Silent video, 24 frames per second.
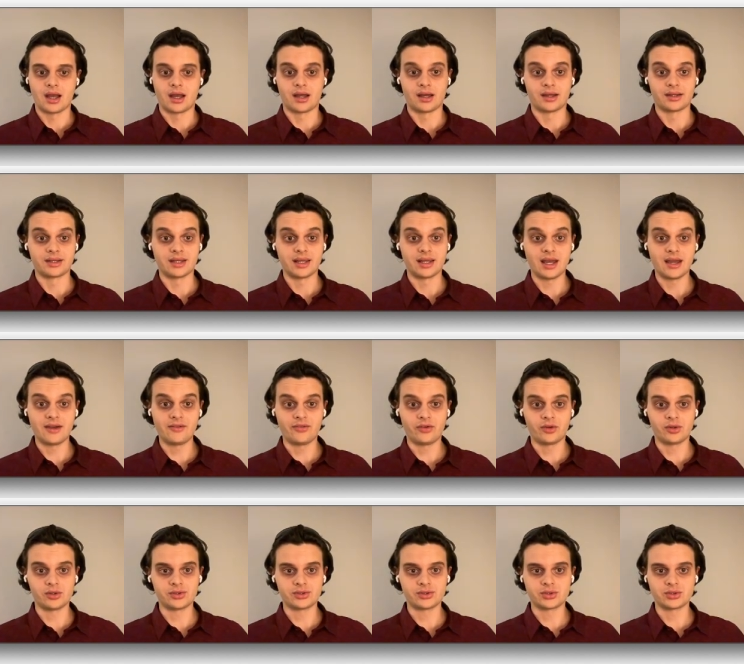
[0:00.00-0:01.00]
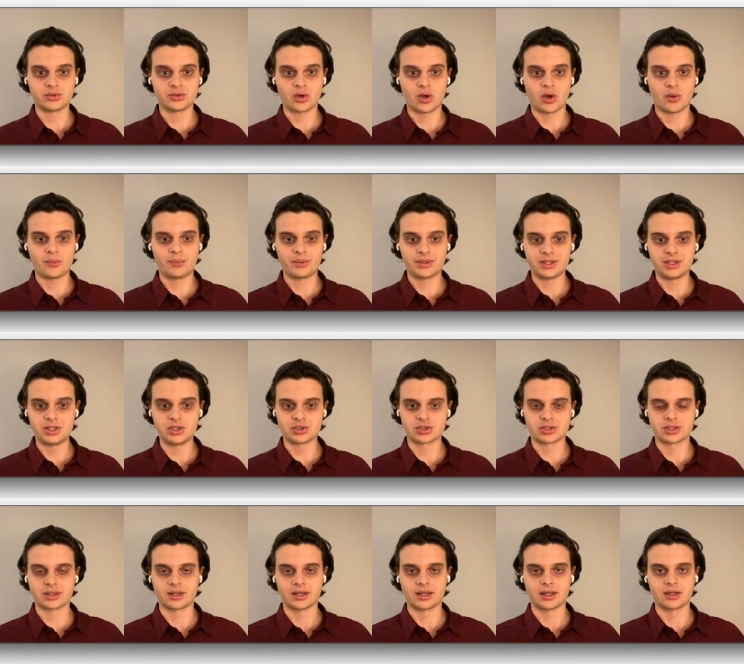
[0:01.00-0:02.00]
They have also
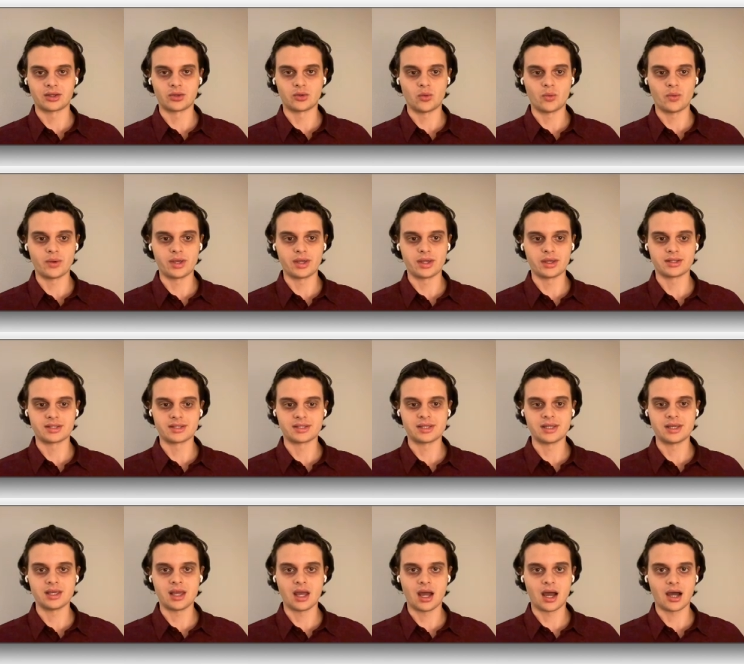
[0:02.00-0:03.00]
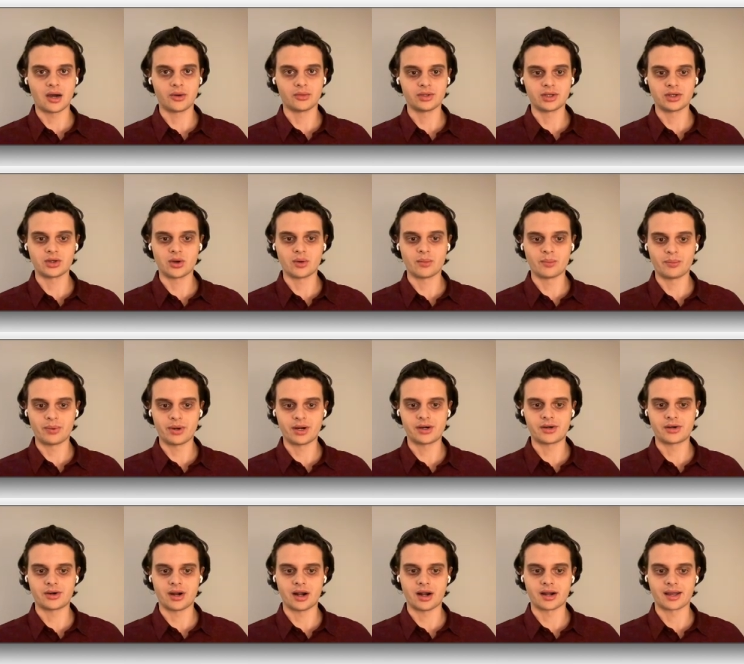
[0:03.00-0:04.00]
competition, and we see how they
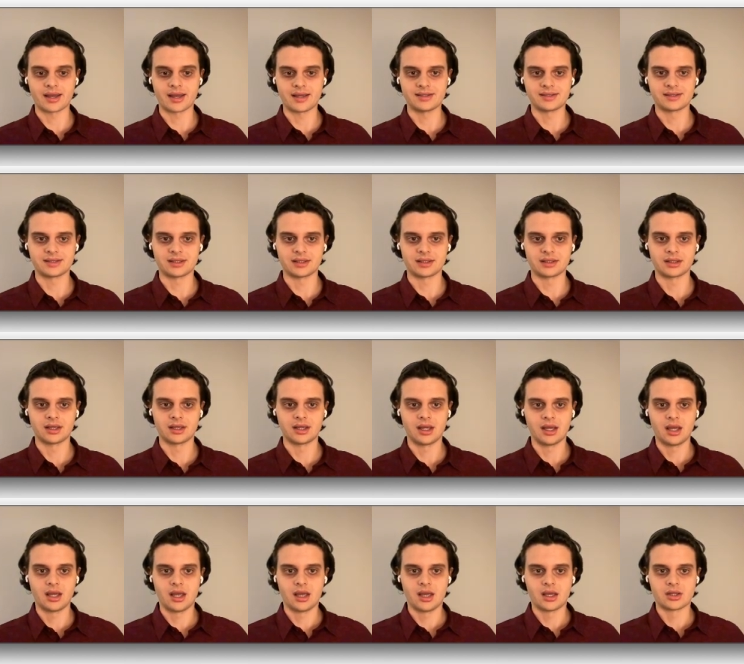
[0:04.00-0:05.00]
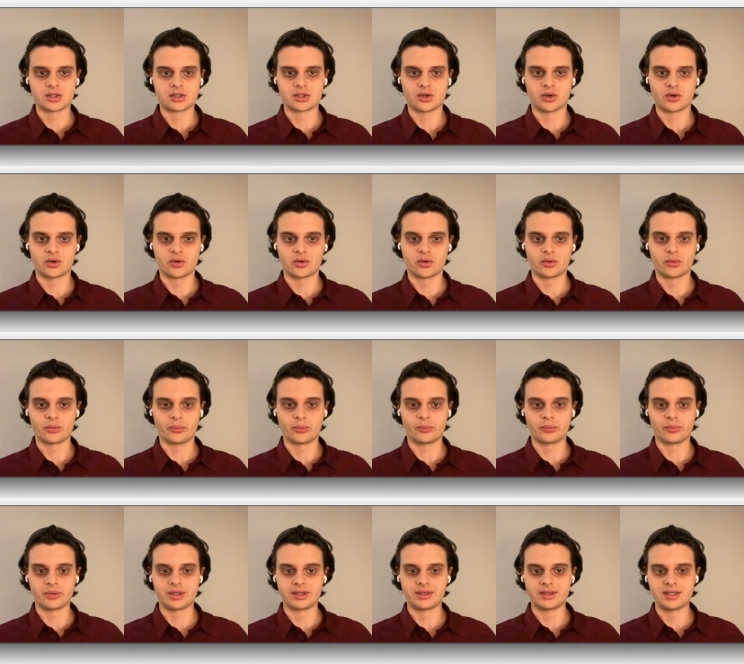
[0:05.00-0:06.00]
compare against it. So
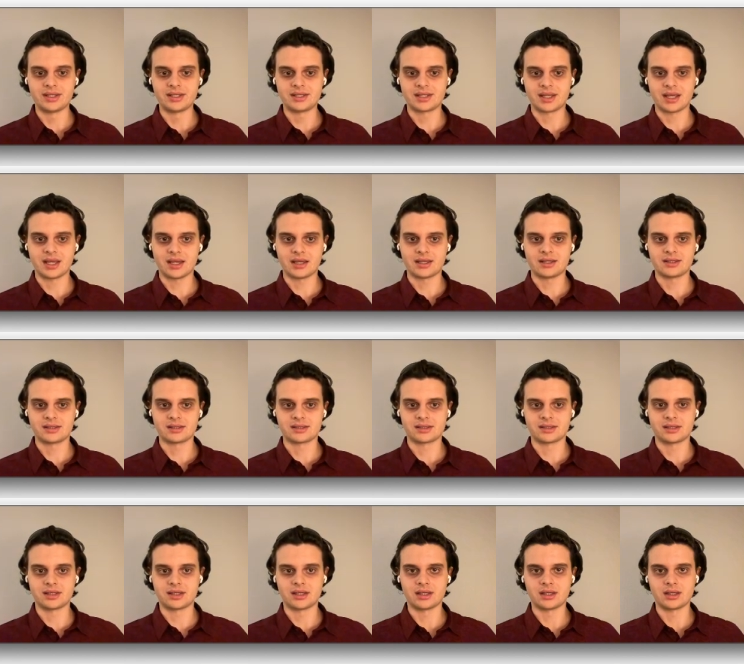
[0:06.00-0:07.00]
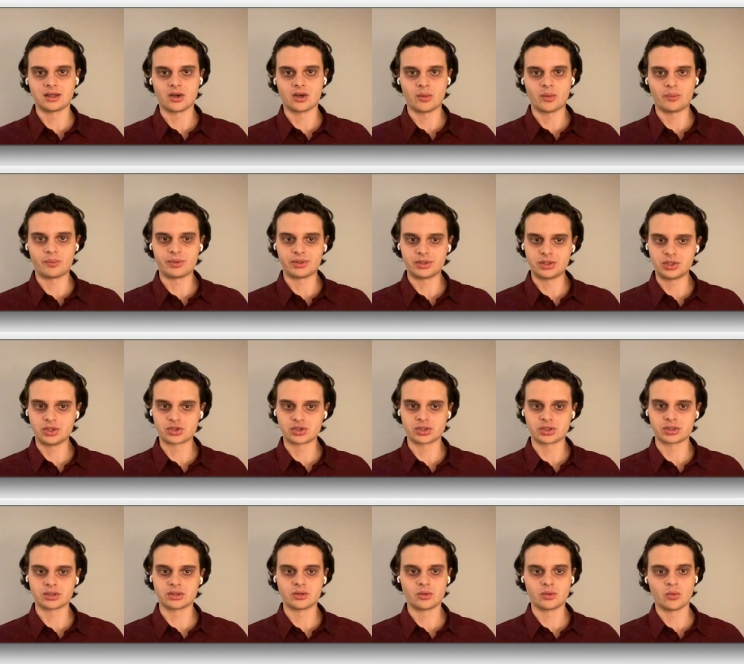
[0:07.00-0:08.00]
in this case, the
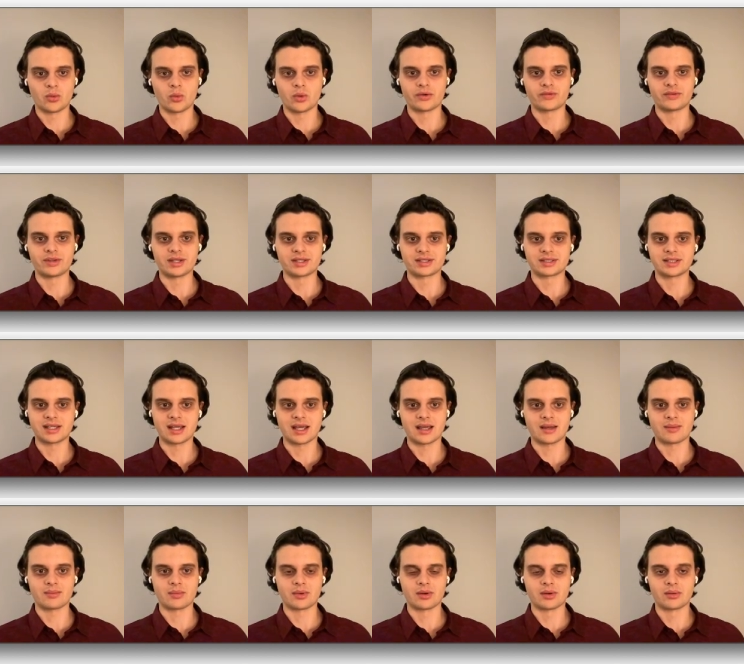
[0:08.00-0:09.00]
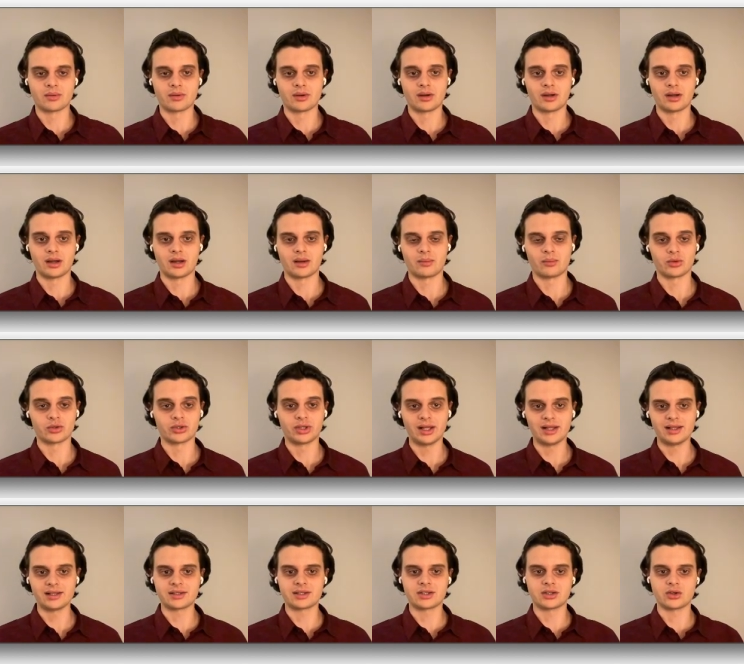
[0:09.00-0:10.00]
competition with the same
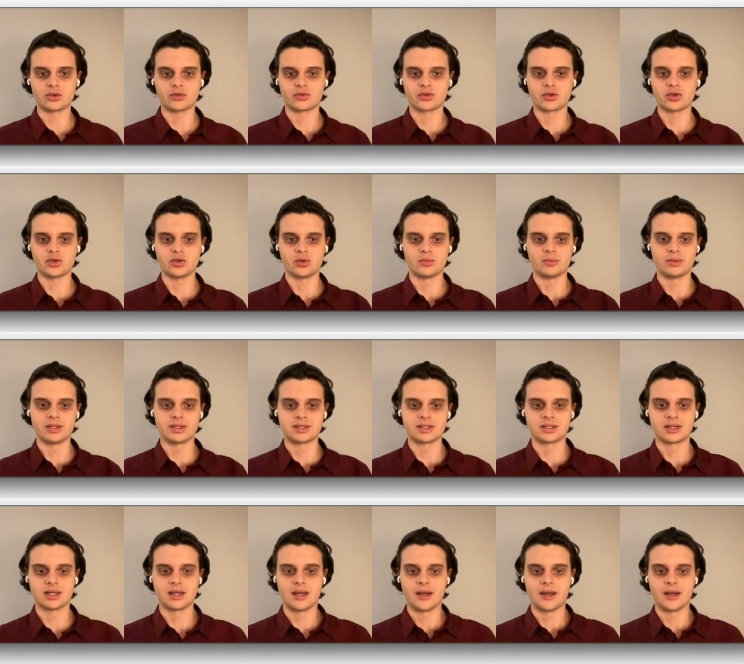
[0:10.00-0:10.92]
modality of qubits